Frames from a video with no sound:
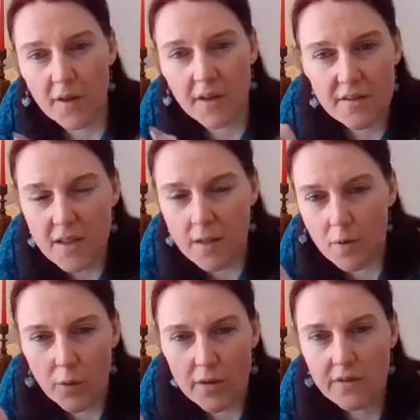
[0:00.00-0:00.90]
we could see
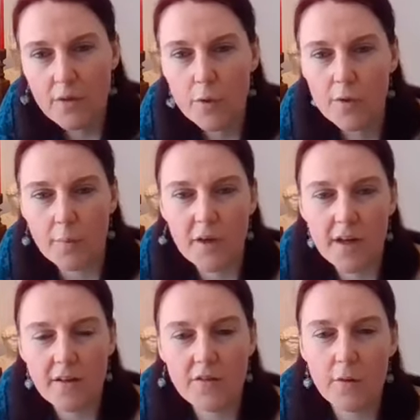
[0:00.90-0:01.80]
them going to school in
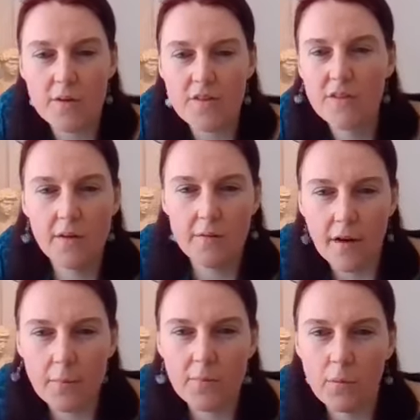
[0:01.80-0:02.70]
Abriachan, so it just
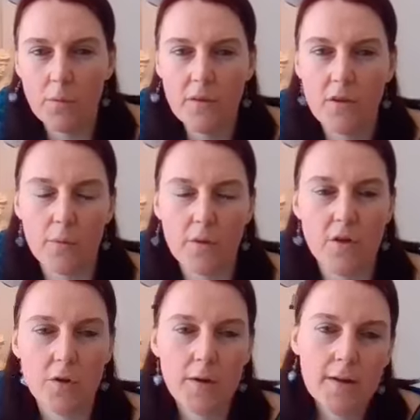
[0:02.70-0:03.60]
confirmed what we thought we knew.